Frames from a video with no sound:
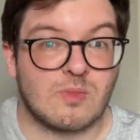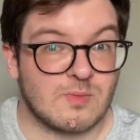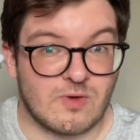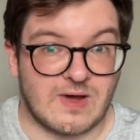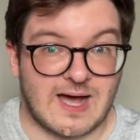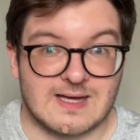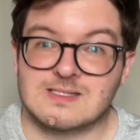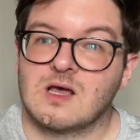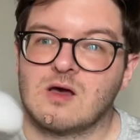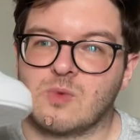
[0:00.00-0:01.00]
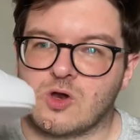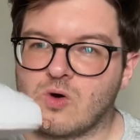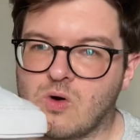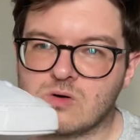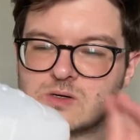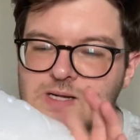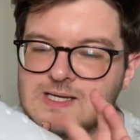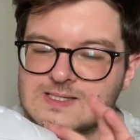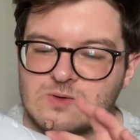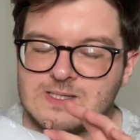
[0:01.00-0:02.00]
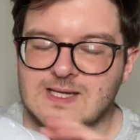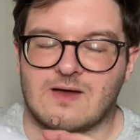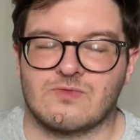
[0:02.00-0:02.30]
My brother has, but not, he's always had,